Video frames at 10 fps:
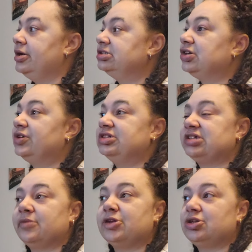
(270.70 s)
So he
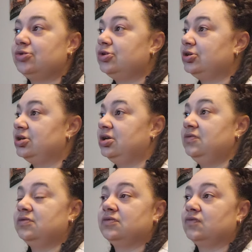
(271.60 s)
seemed to do
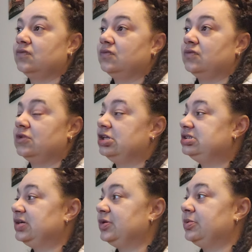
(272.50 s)
good. He
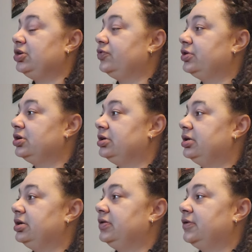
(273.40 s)
seemed to be doing
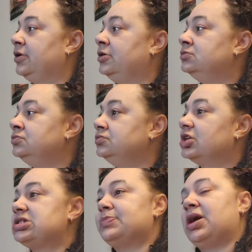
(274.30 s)
good.
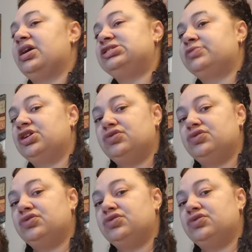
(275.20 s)
Because my husband